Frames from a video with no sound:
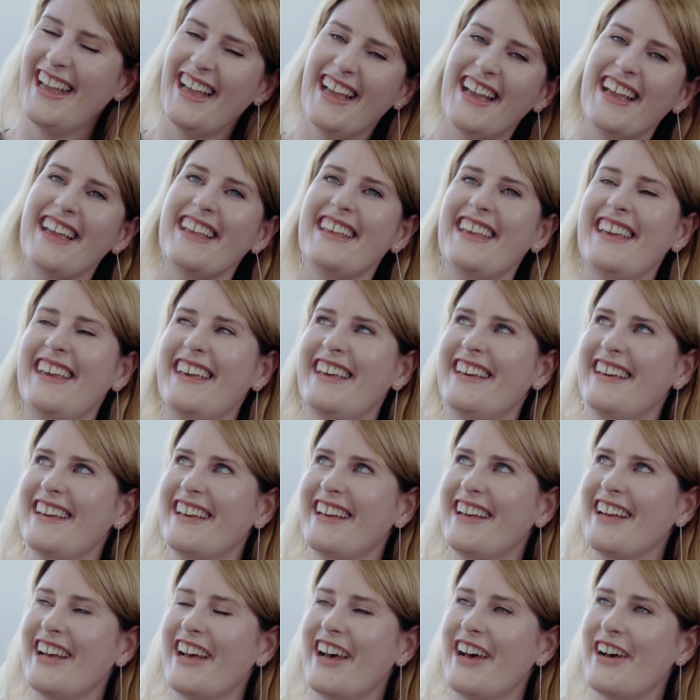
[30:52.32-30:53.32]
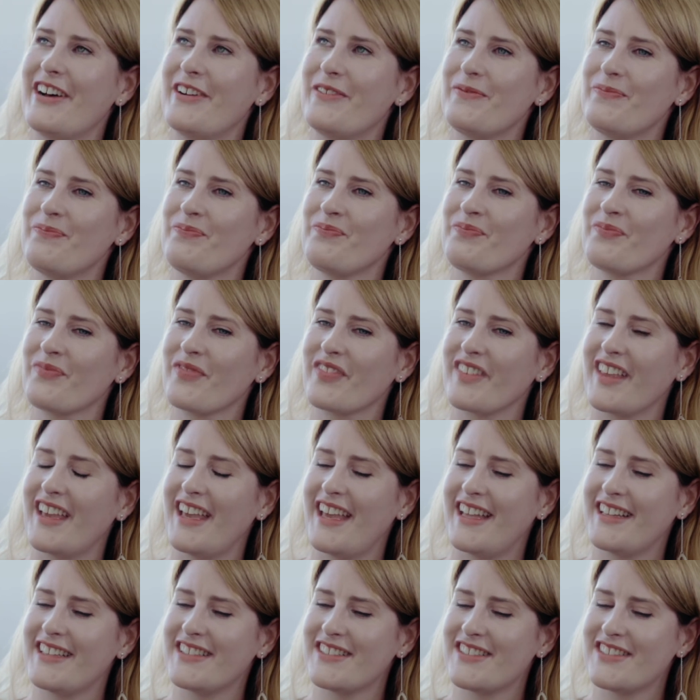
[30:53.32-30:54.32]
Yeah.
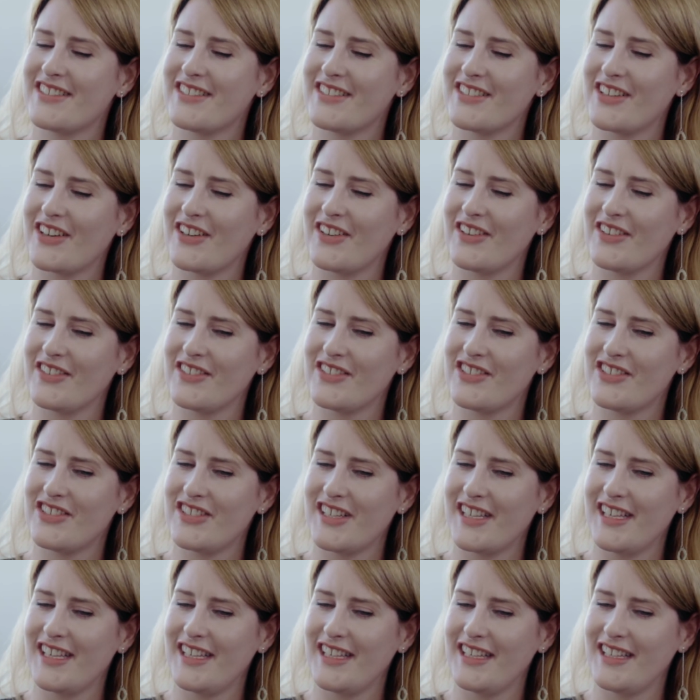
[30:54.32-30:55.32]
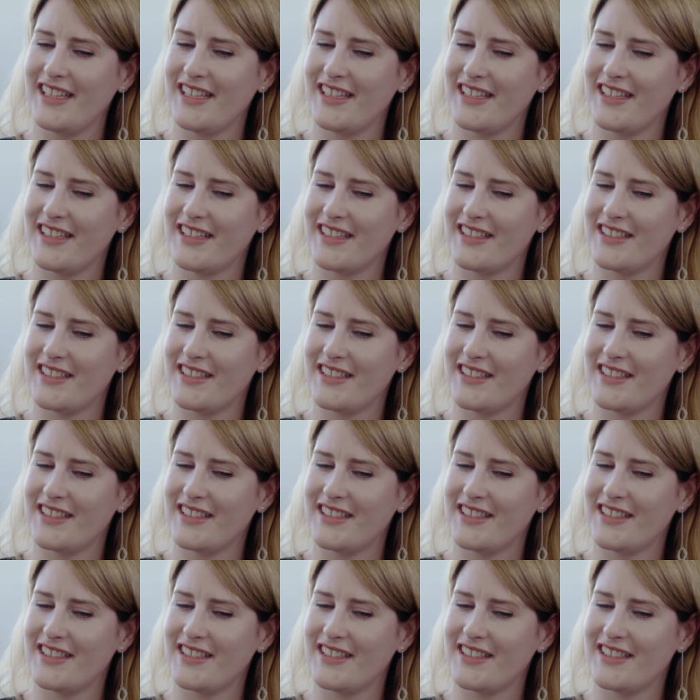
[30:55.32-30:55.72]
And so she